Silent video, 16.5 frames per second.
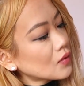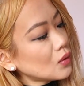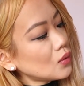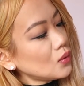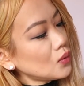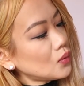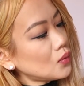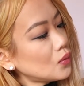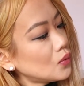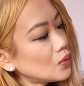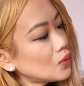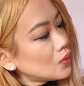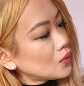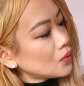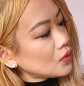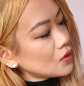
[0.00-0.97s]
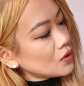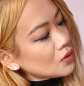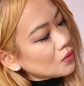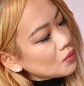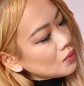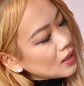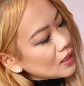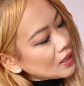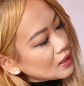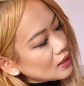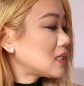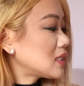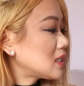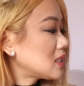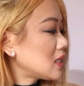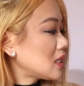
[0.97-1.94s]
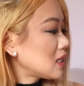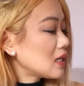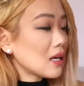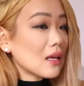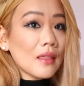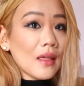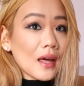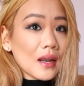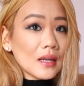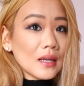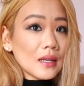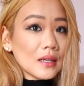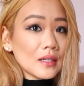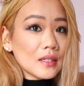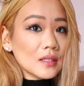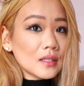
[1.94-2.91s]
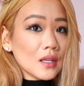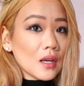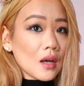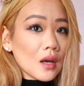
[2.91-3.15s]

Ooh, you know what? See that it is